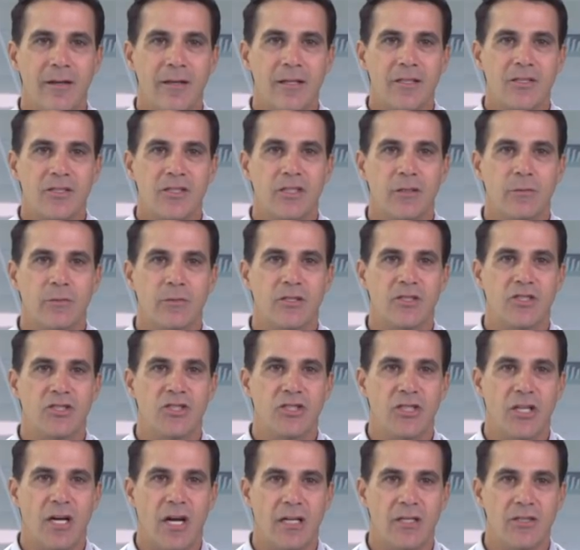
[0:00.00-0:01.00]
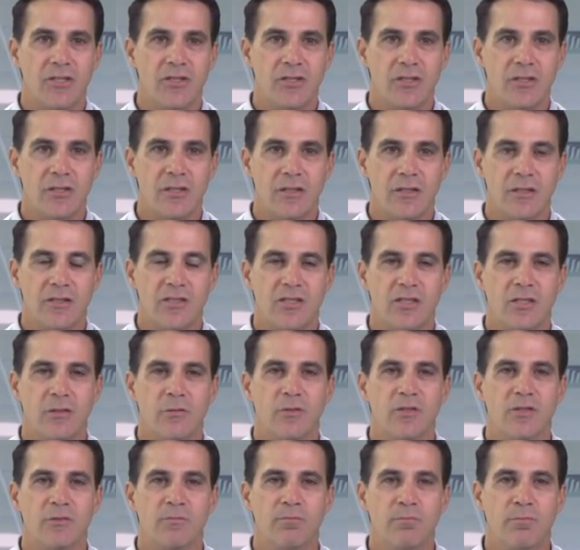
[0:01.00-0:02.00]
She was judged, she
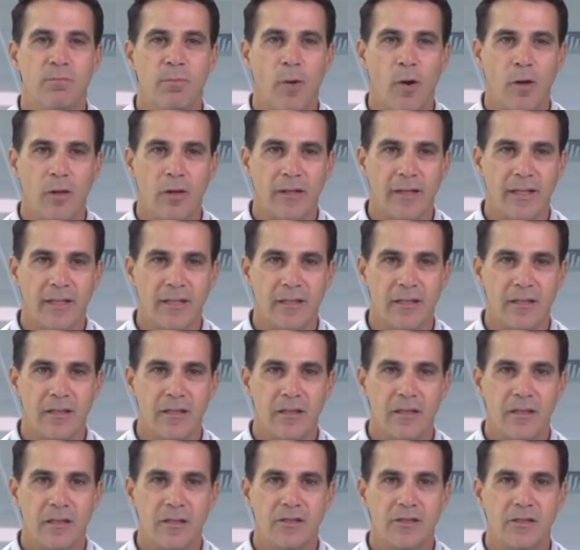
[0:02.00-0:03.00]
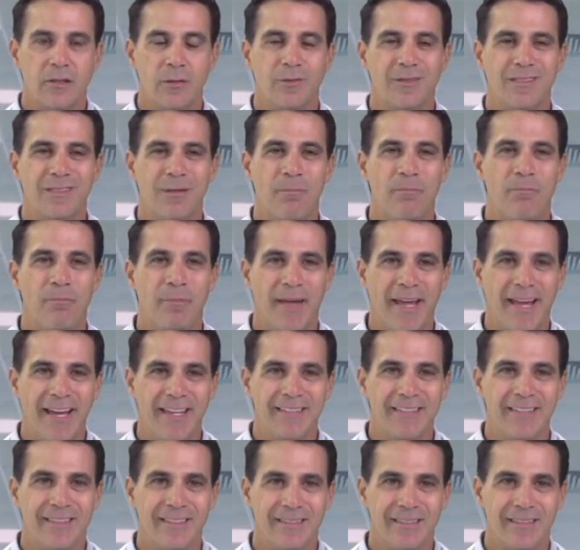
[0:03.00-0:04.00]
was bullied, she was
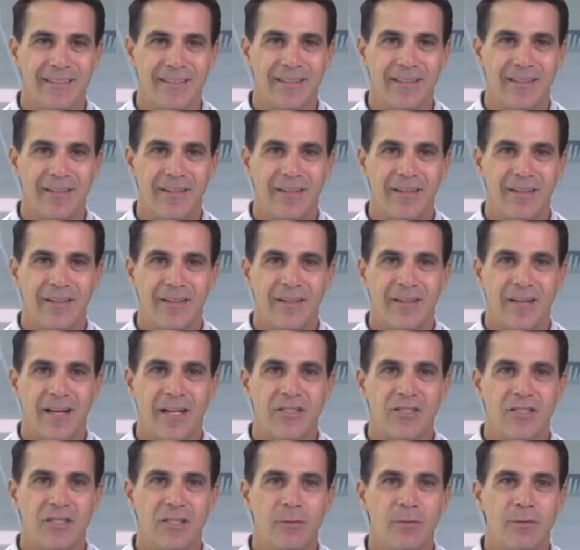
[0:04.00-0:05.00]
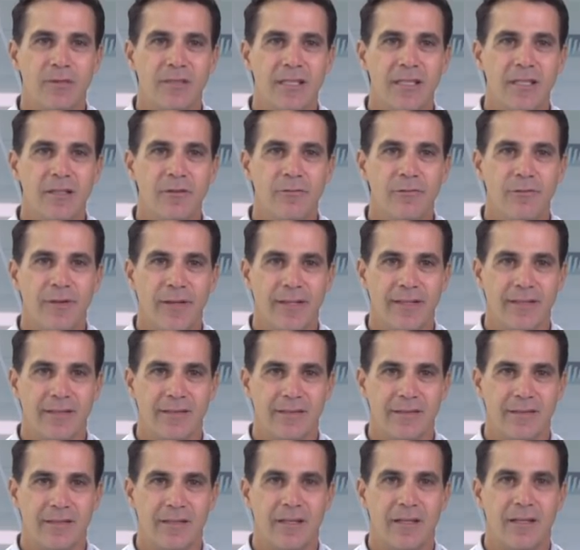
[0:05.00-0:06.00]
abandoned, and she was
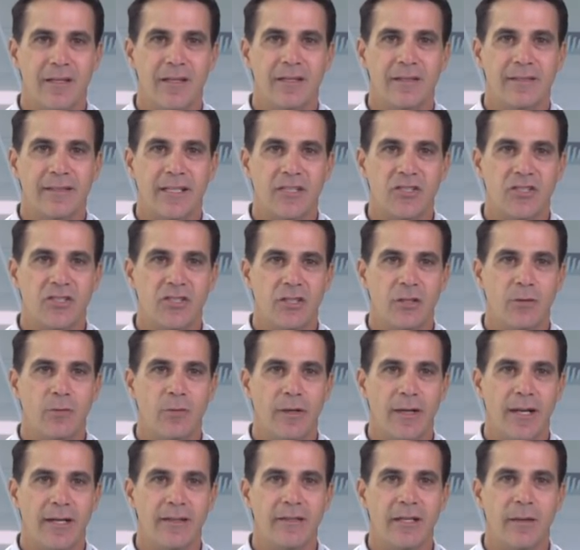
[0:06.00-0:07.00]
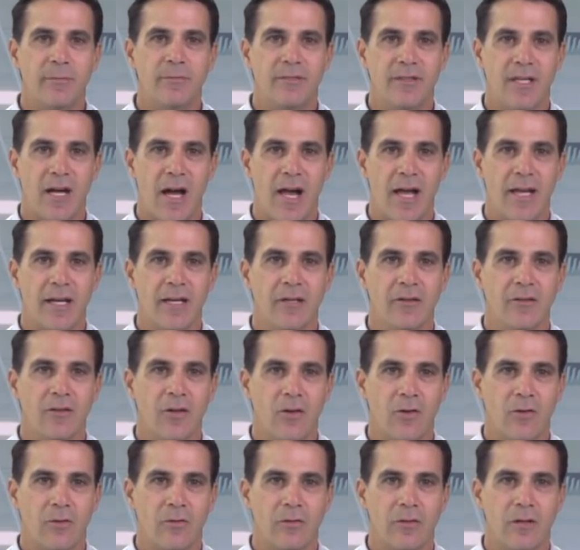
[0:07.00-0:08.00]
convinced that she would end up dying
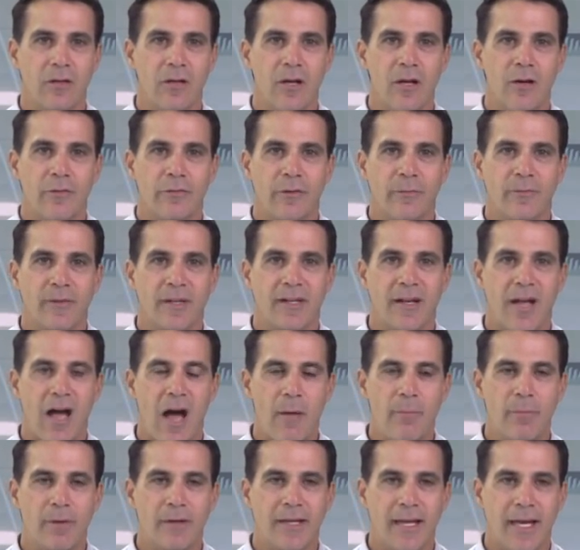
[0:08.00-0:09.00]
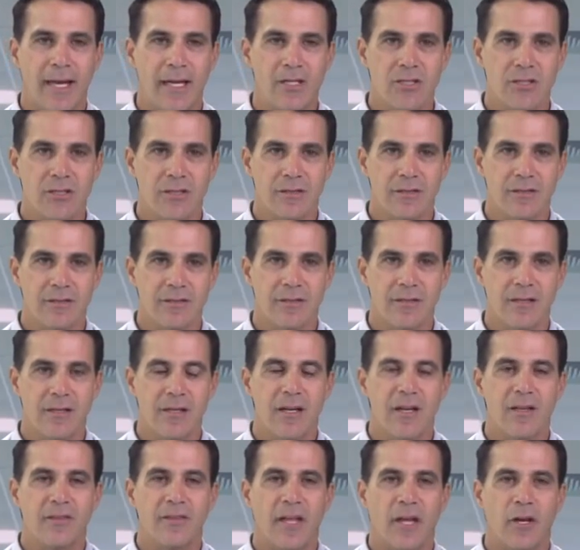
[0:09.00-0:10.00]
alone from the complications
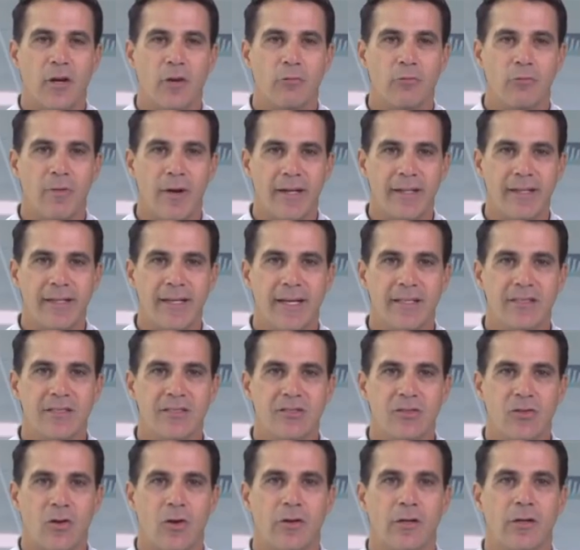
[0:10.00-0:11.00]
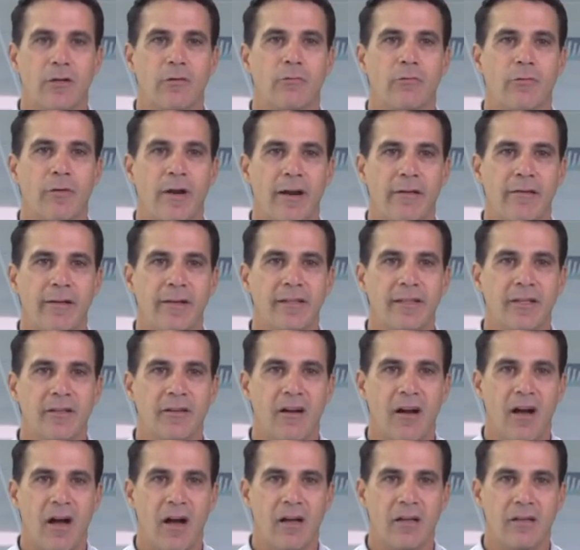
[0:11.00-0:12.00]
that already had started rearing
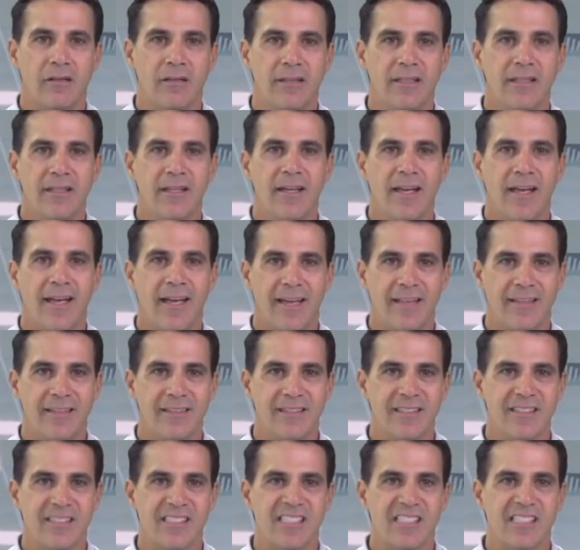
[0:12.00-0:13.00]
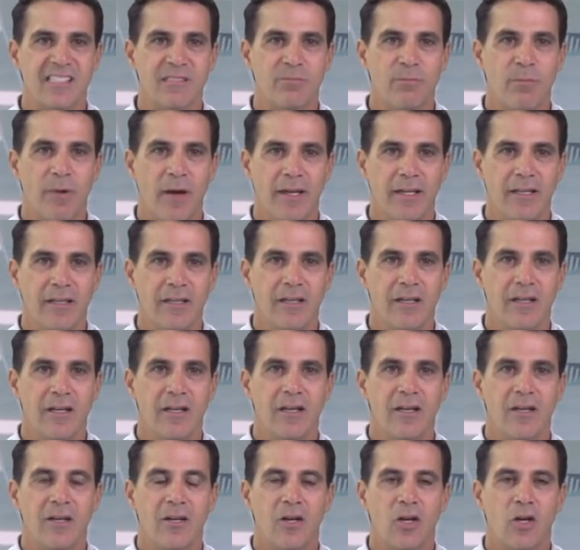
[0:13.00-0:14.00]
their ugly head despite
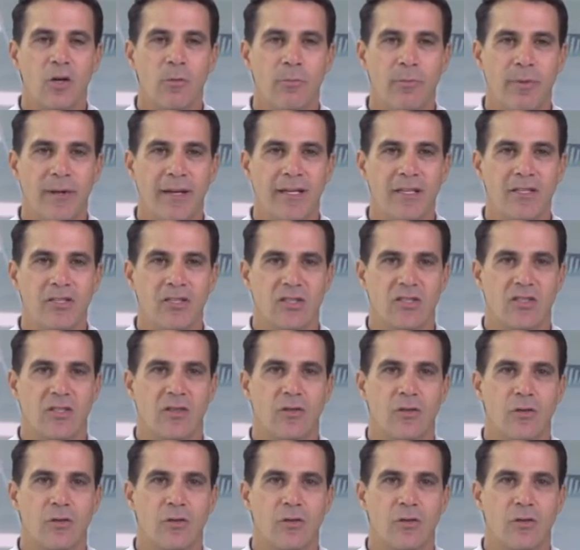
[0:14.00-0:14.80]
her being just